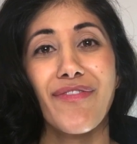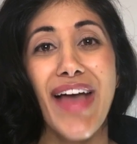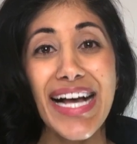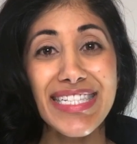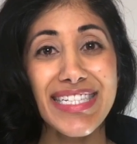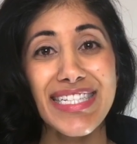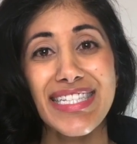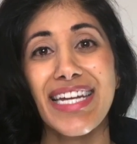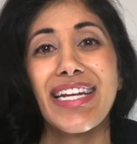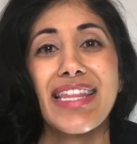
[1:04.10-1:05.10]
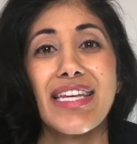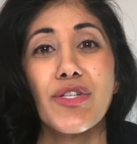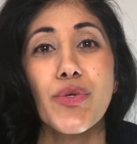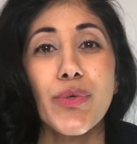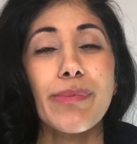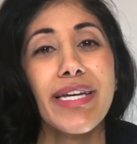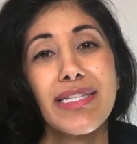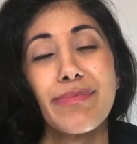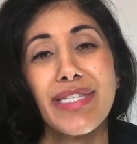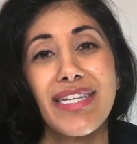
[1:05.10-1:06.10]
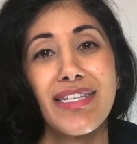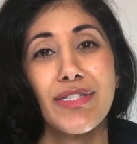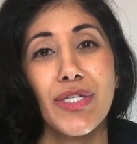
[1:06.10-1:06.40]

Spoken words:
fasted state and the 2 biggest mistakes